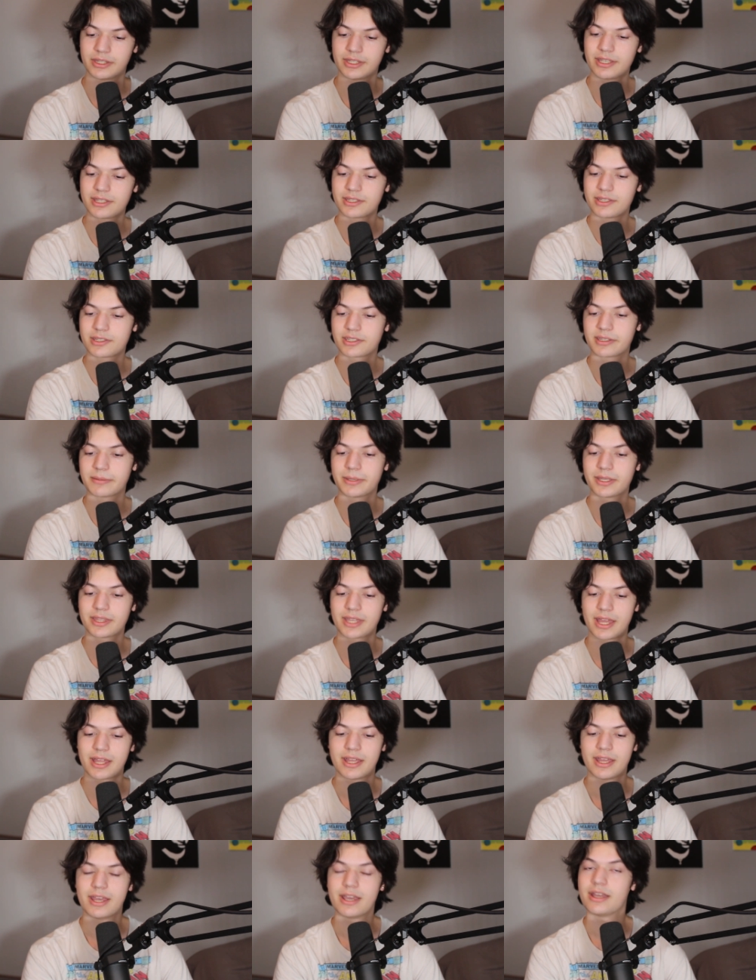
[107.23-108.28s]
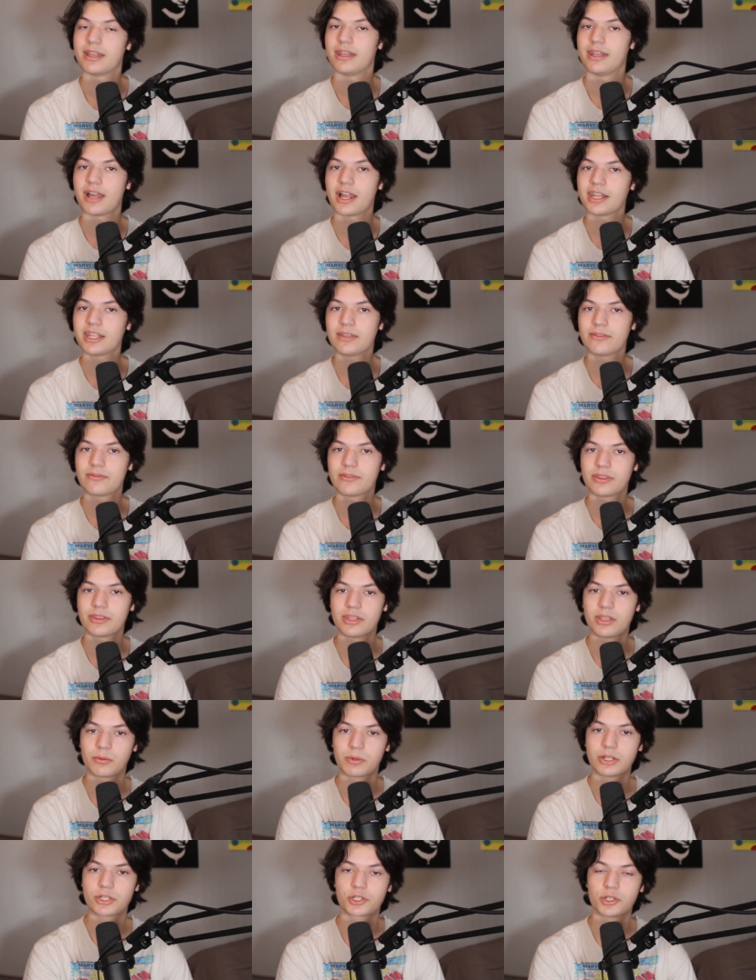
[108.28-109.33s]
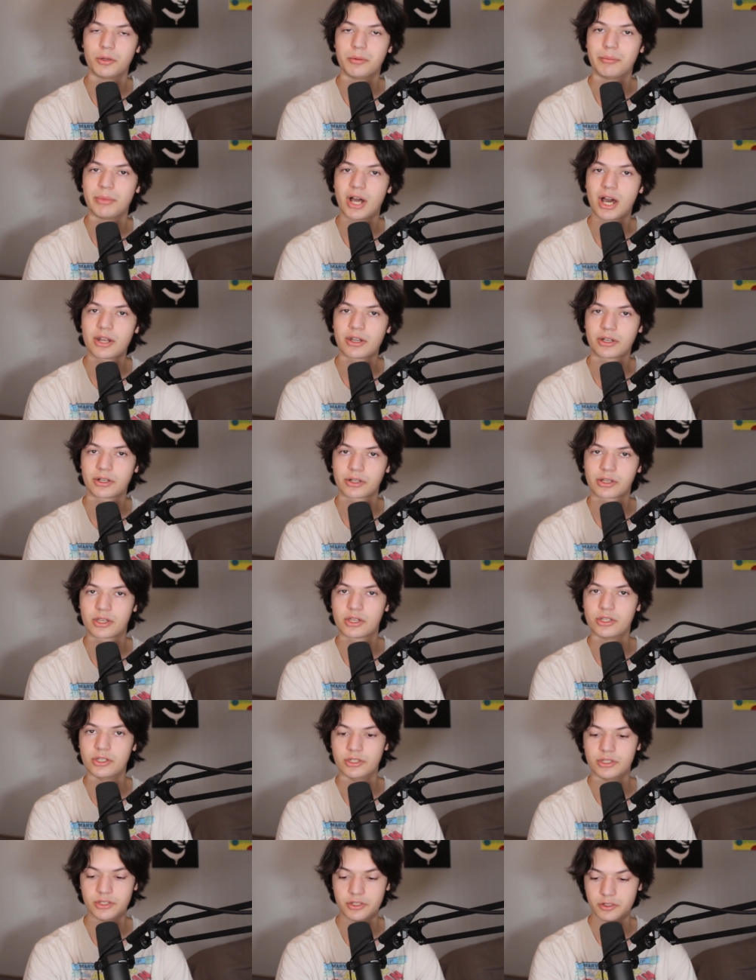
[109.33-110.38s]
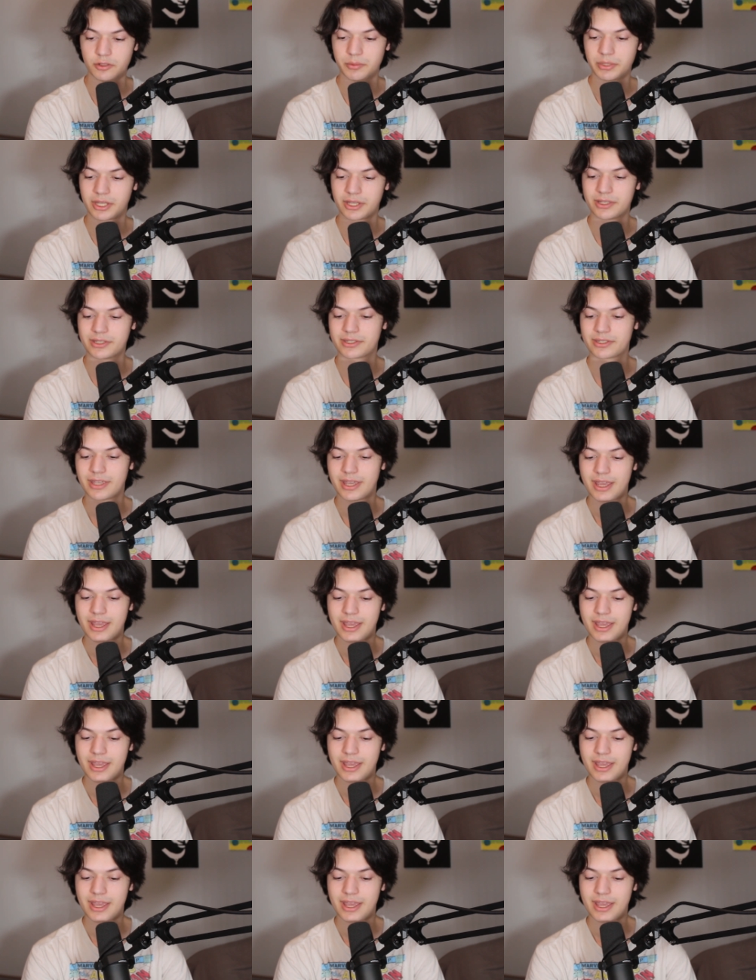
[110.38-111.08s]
This is something that not even the original Monarch could do, because